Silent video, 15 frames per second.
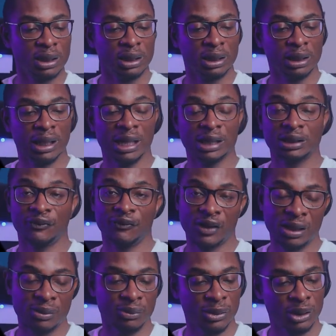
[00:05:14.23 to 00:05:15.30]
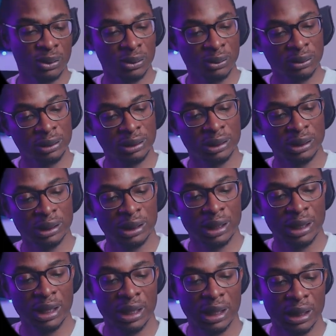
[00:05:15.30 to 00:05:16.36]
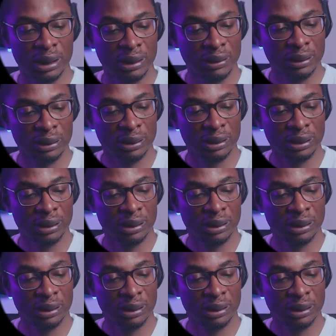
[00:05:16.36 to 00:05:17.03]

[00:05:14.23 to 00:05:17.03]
He has fine build and